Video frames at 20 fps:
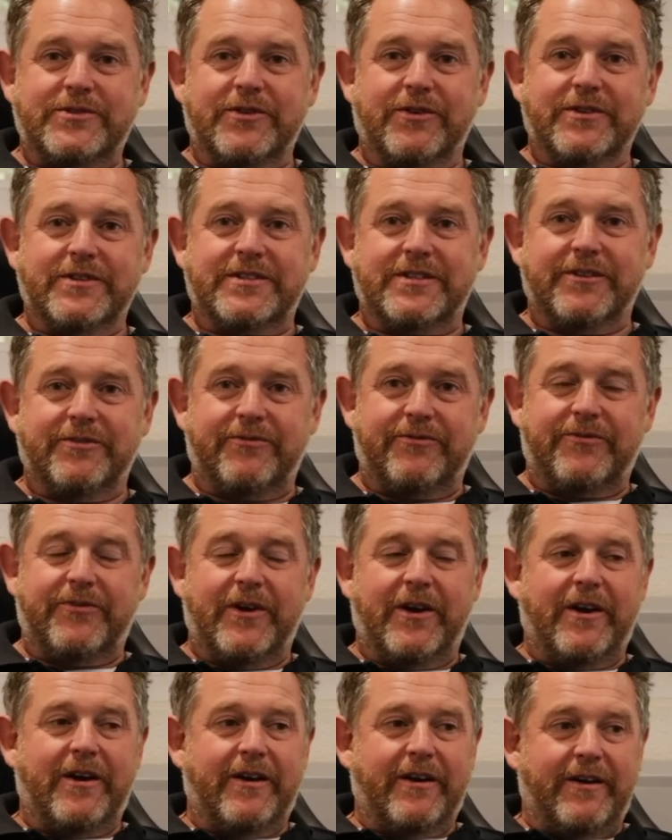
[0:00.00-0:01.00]
sorts of
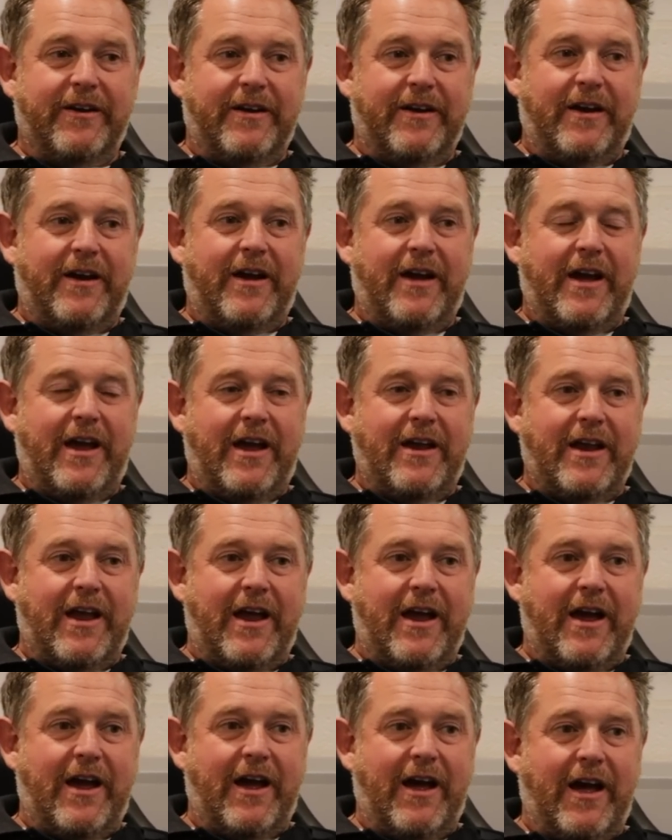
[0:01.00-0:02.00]

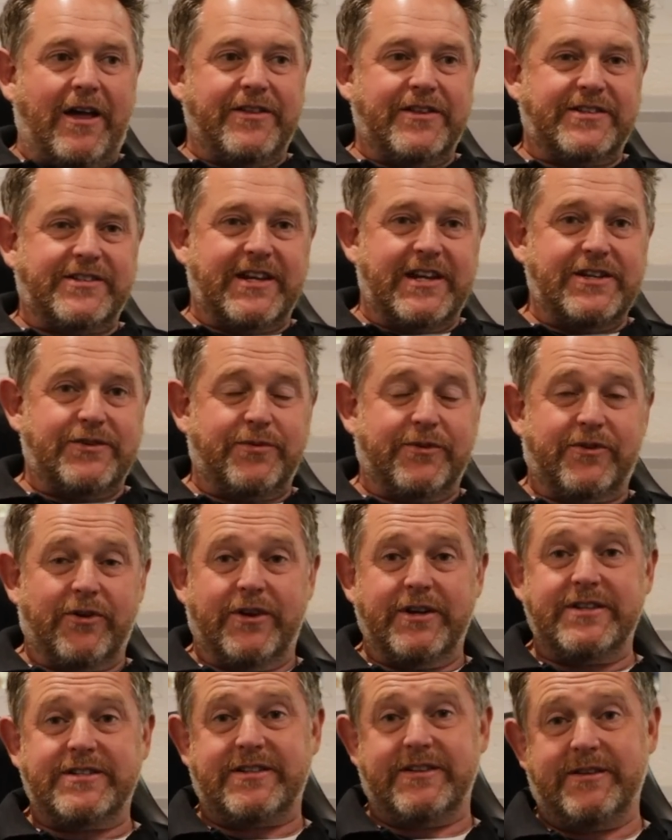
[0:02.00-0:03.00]
other seats. We've
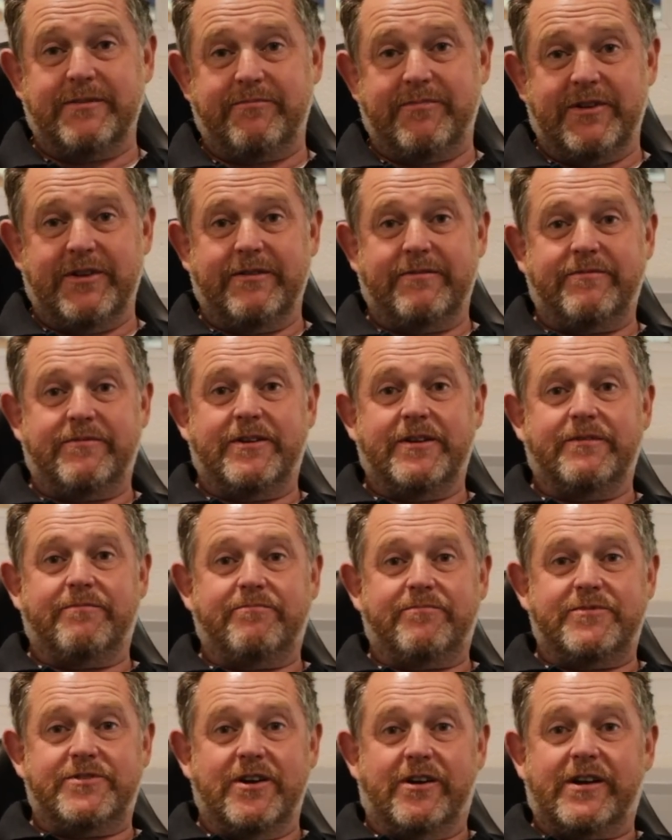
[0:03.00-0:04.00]
got into the
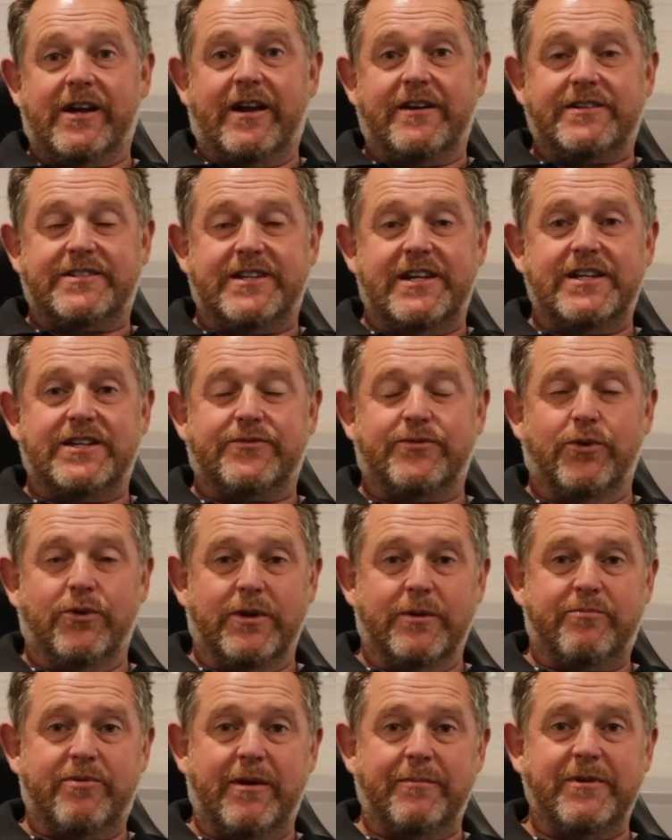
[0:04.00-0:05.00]
dugout seats for all
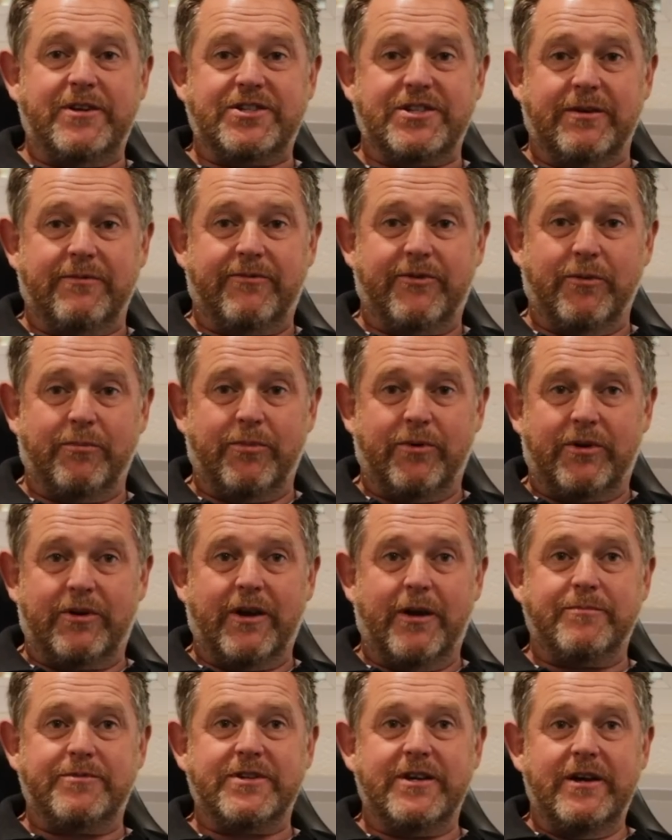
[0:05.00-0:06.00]
the Premiership football
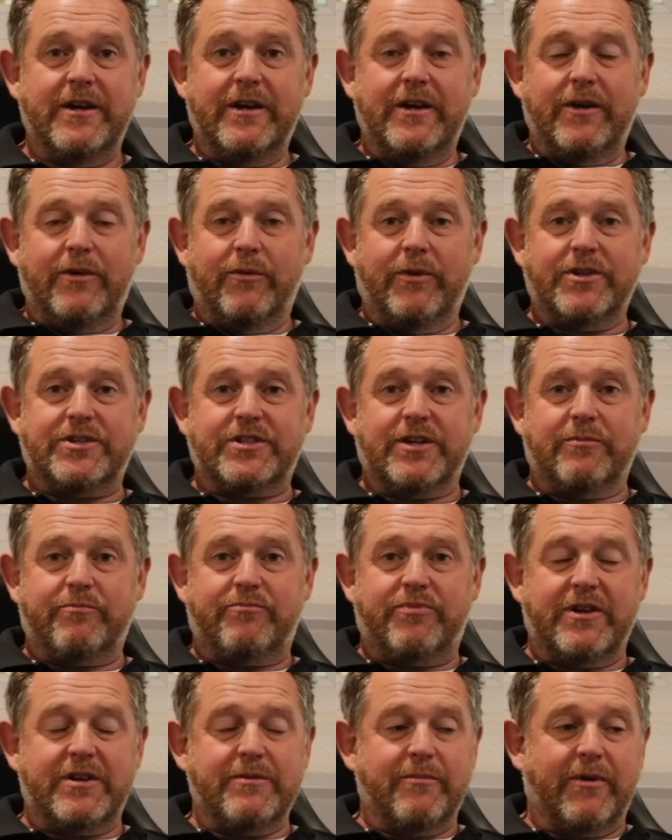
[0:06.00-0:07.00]
clubs, which are
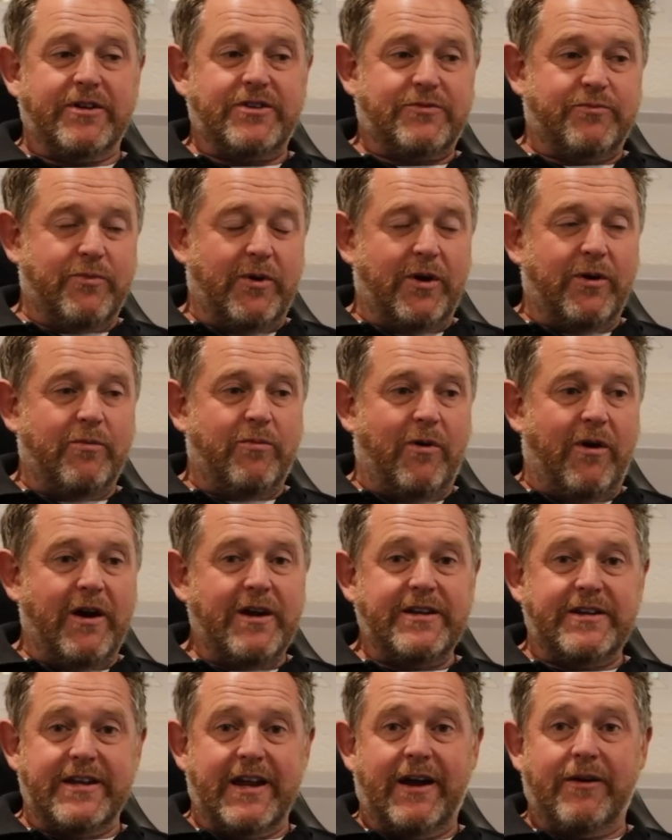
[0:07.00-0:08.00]
pretty much
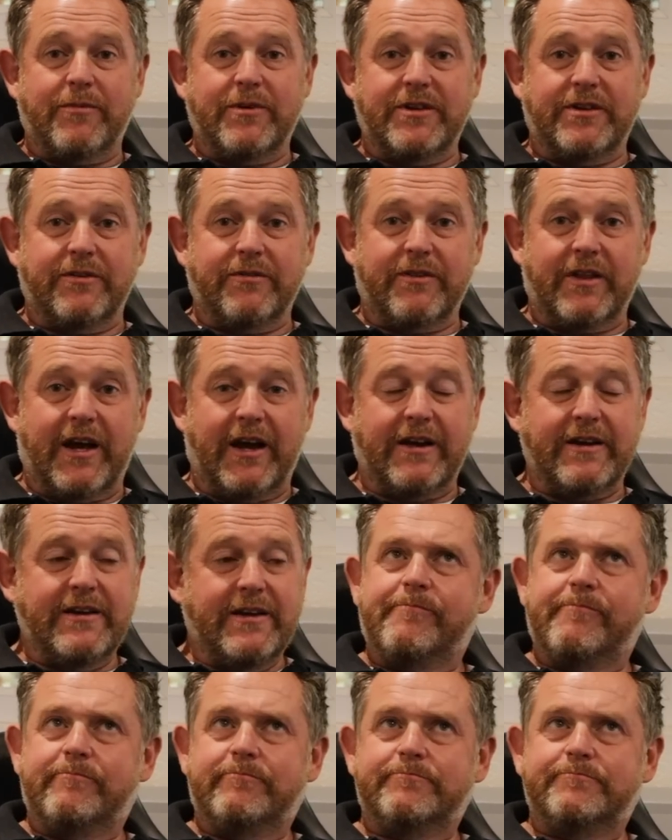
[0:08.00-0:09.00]
worldwide now. We do that.
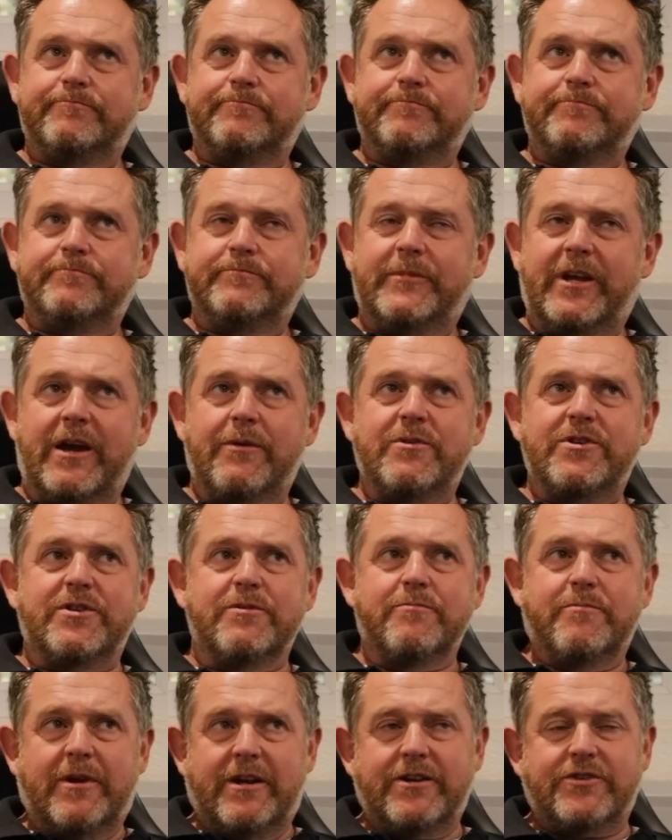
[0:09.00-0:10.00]
Yeah, we
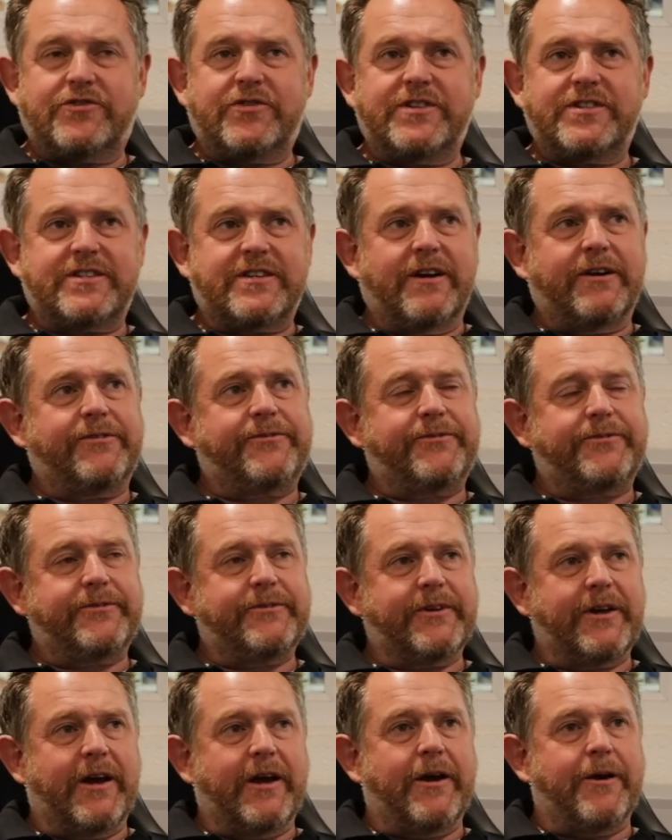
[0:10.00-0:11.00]
do military stuff,
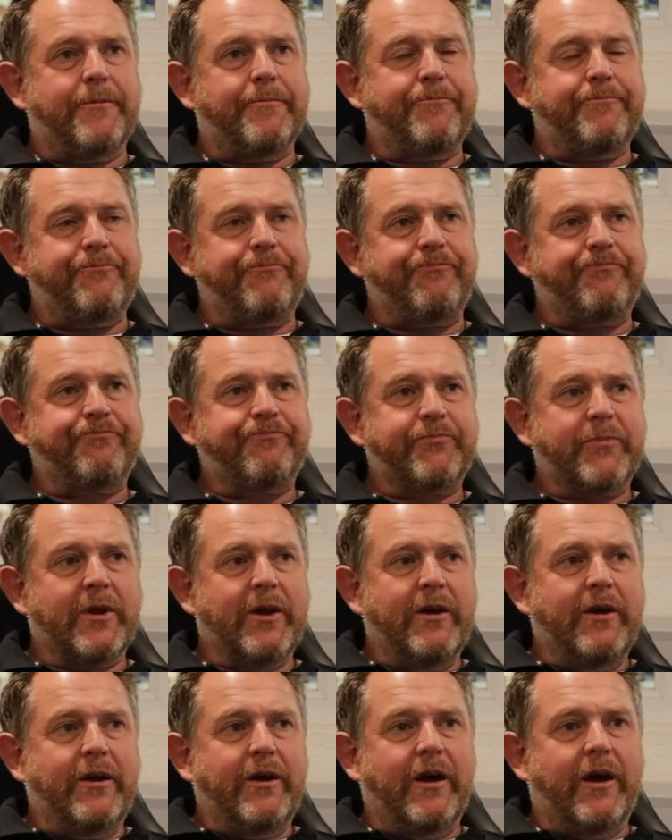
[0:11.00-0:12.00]

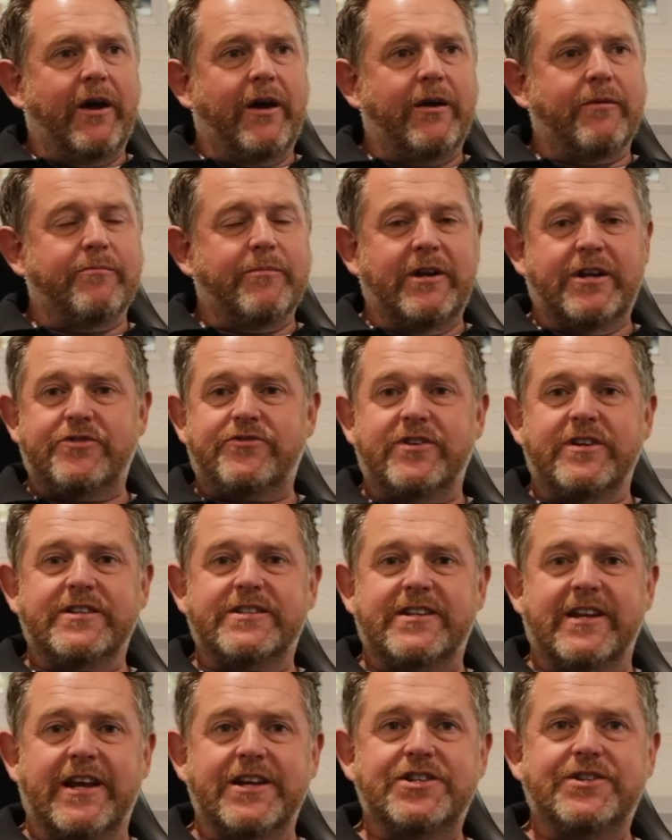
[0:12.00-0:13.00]
military
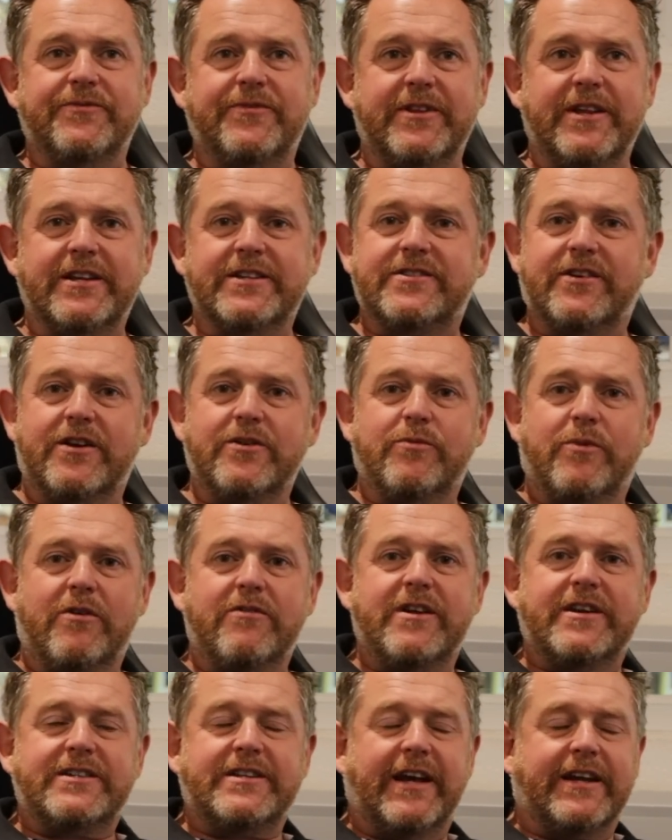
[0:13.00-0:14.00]
insulation for the inside of
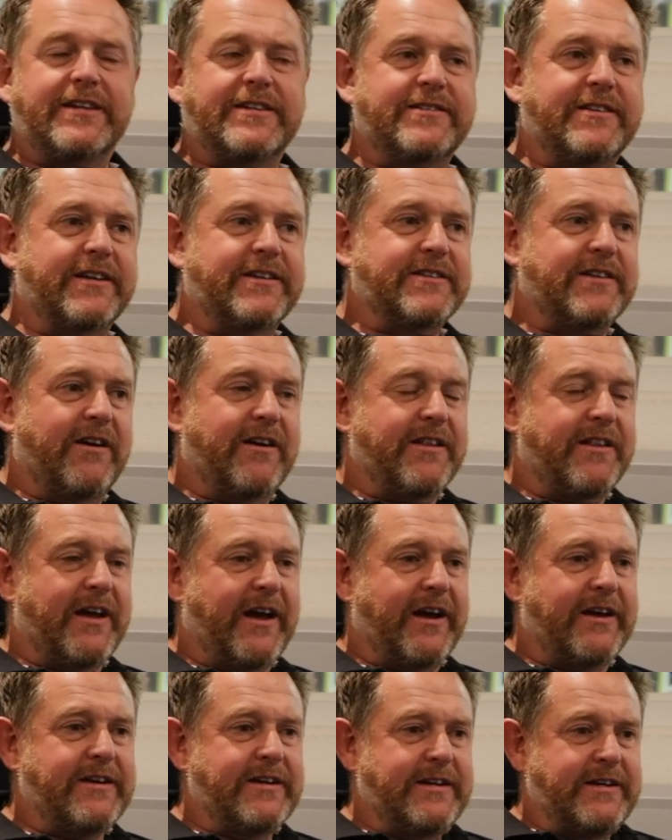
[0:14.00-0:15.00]
Warrior tanks, things like
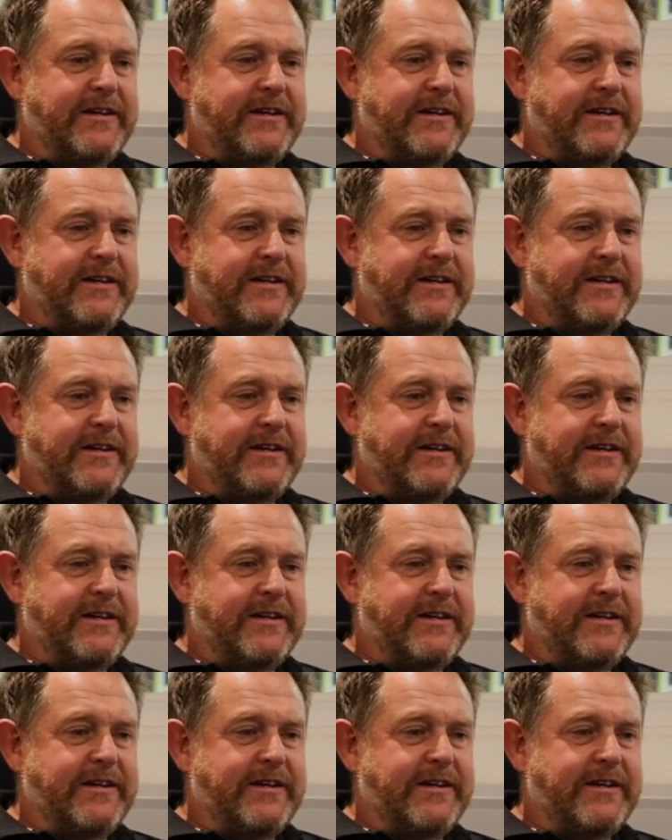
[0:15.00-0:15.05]
that.